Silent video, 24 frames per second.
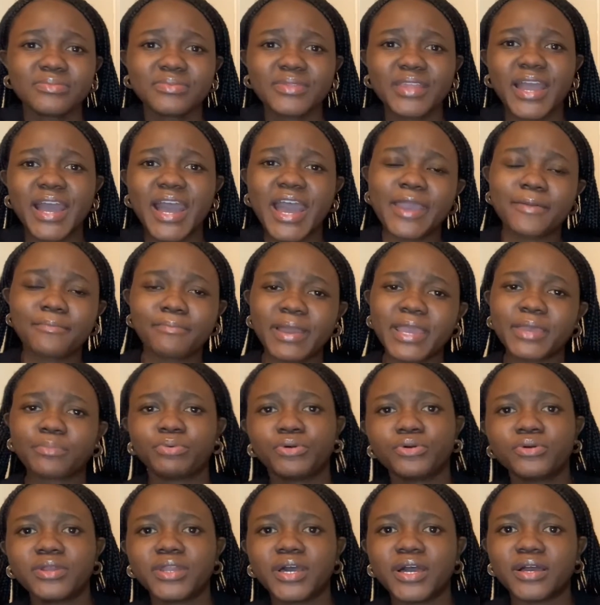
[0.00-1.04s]
I'm
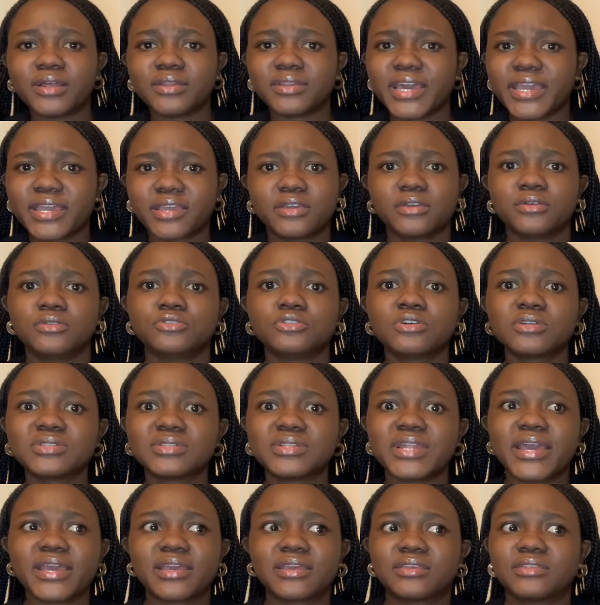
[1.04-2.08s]
bipolar. Like, not
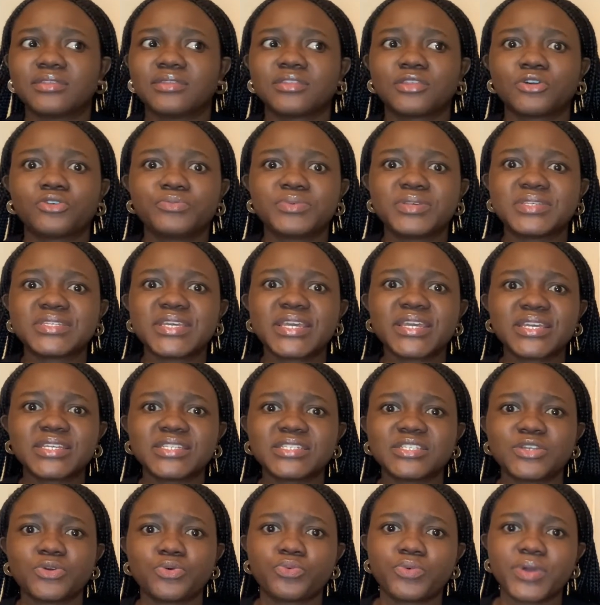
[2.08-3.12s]
like they'll be saying it
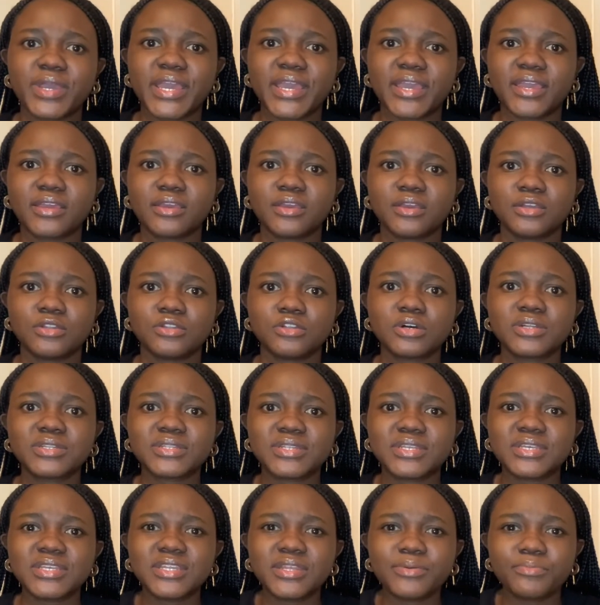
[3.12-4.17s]
in a way, not
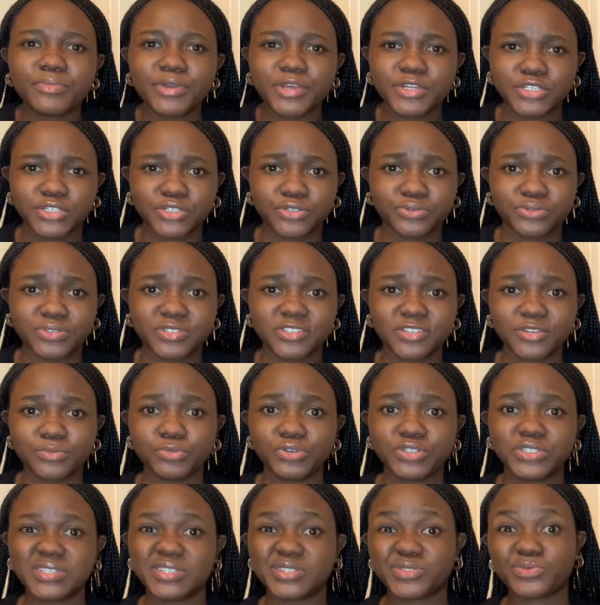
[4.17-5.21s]
in a medical term,
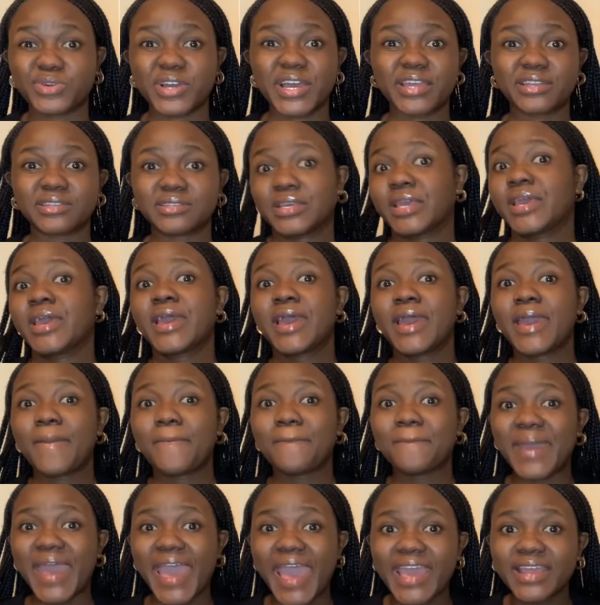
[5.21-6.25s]
which is quite
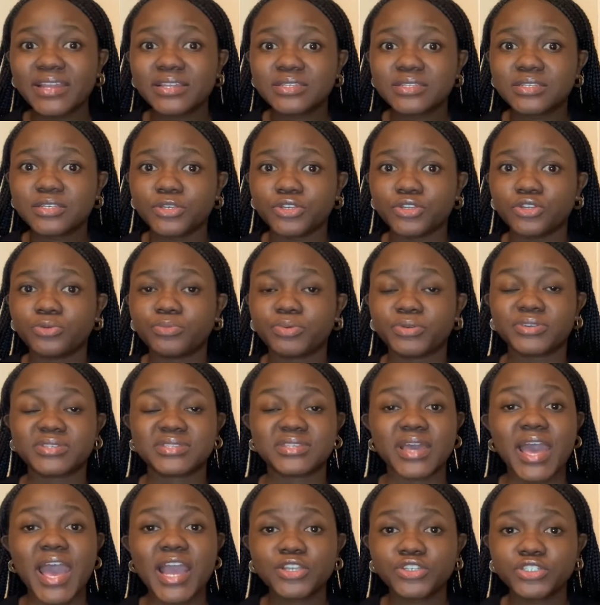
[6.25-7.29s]
bad, you know, because
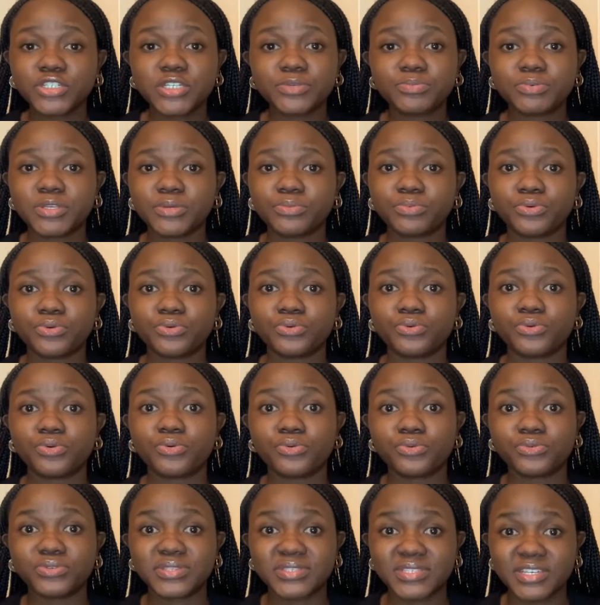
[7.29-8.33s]
there are actually people
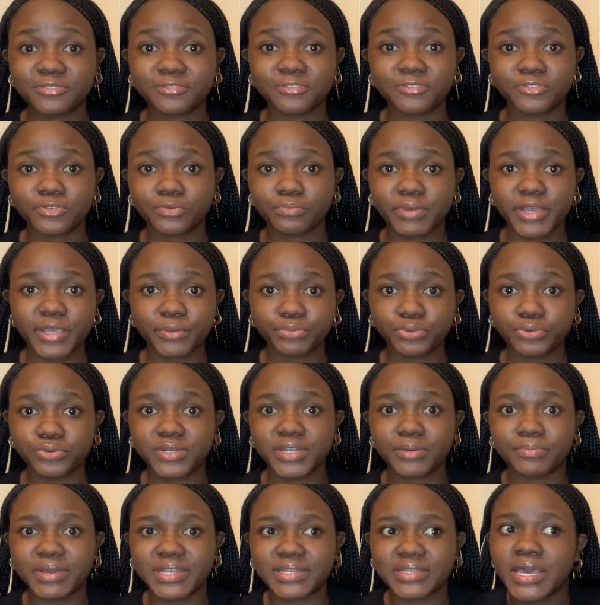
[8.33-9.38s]
who suffer from
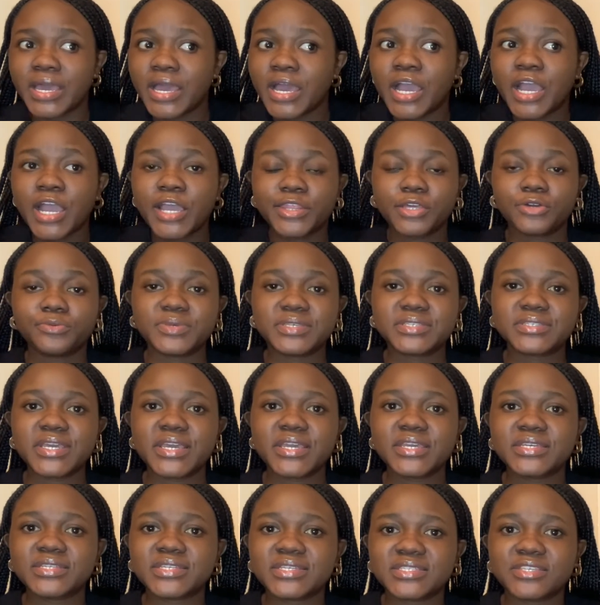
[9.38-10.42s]
bipolar, but they'll be
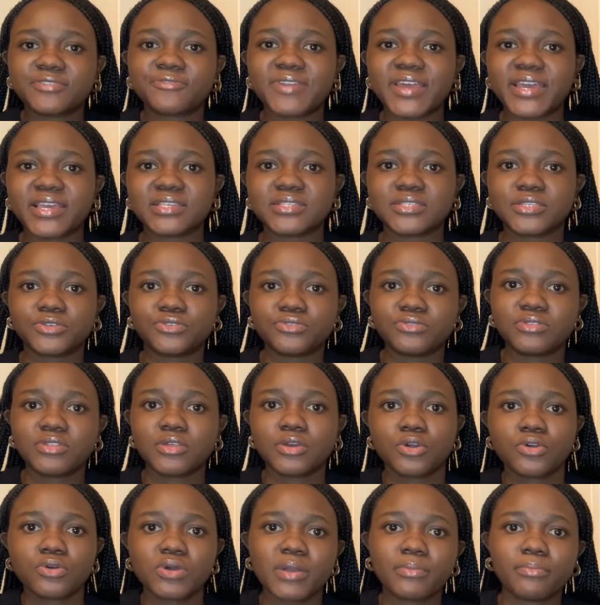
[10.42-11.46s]
saying it as if like it's a good thing.
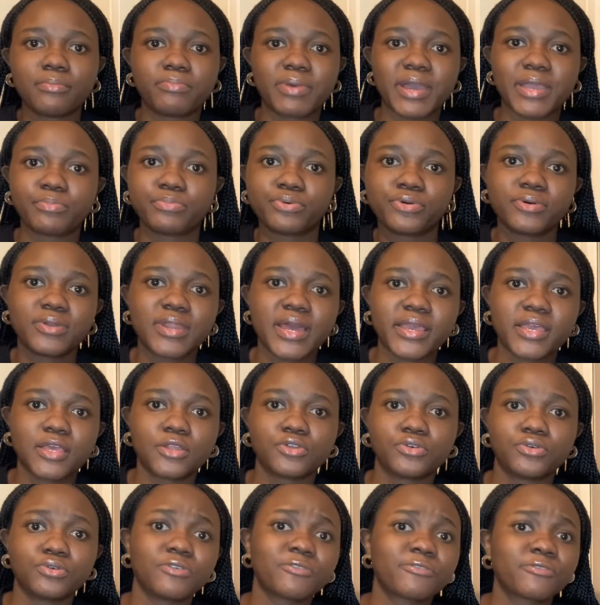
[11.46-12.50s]
Oh, I'm bipolar, I
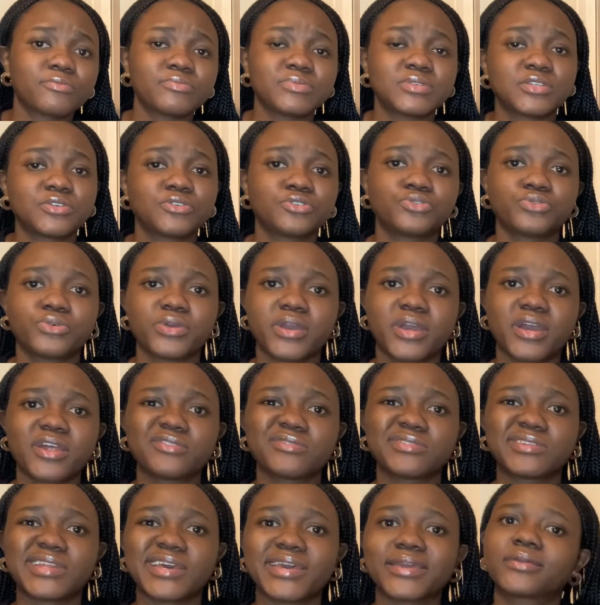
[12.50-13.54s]
can go from 0 to
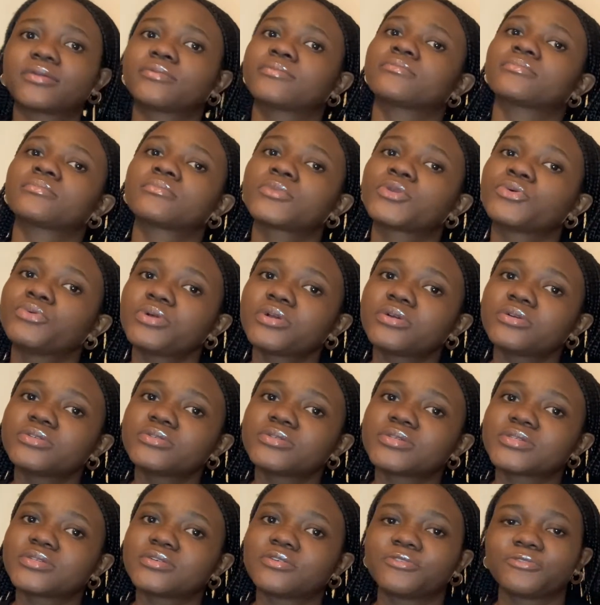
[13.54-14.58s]
100. Like, work on
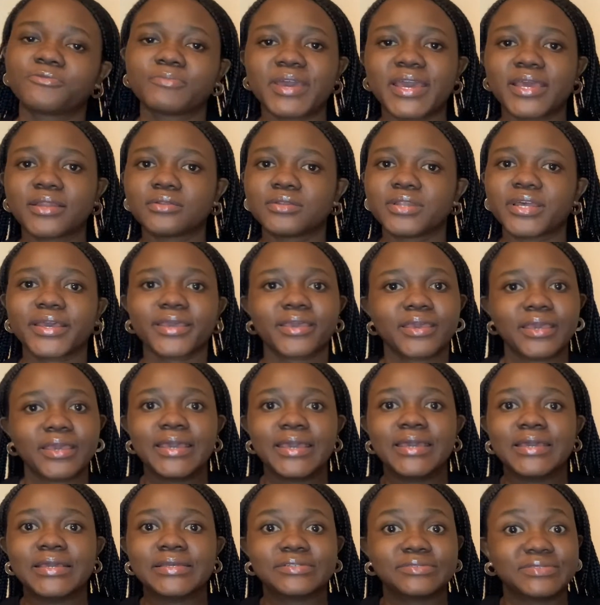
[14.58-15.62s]
yourself, man. Like,
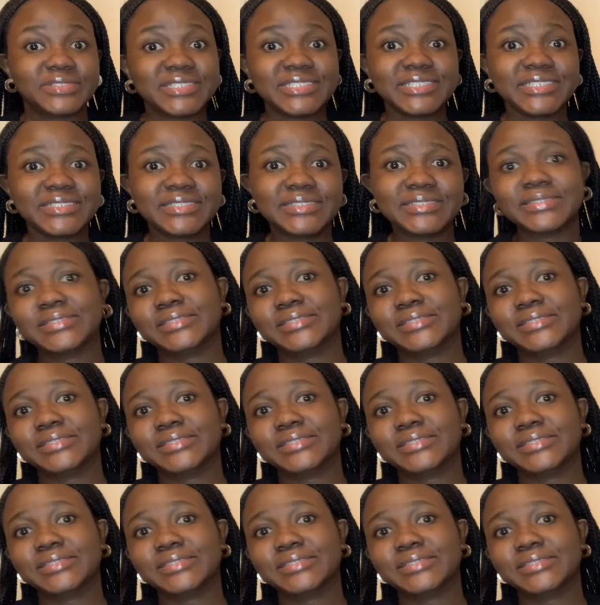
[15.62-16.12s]
really?